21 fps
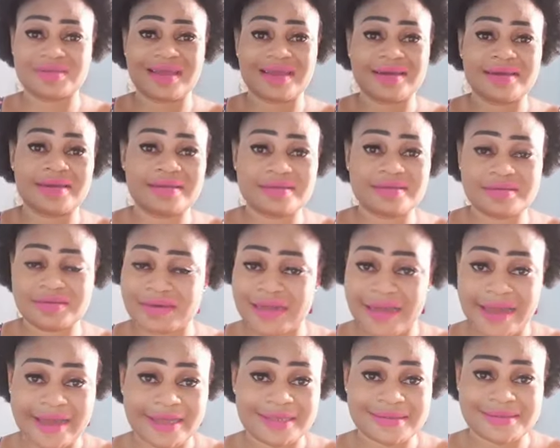telling
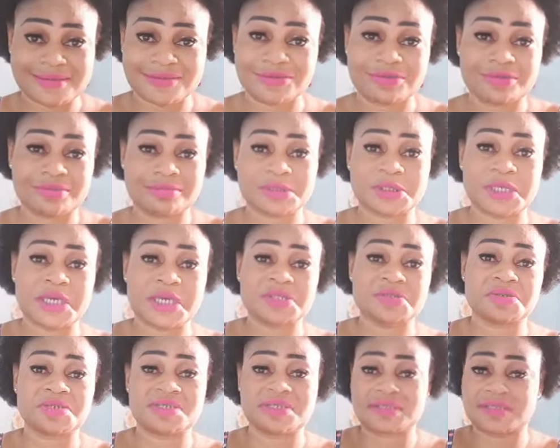lies or try
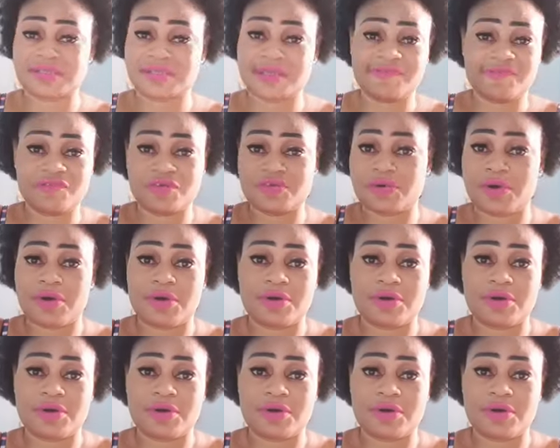to deceive you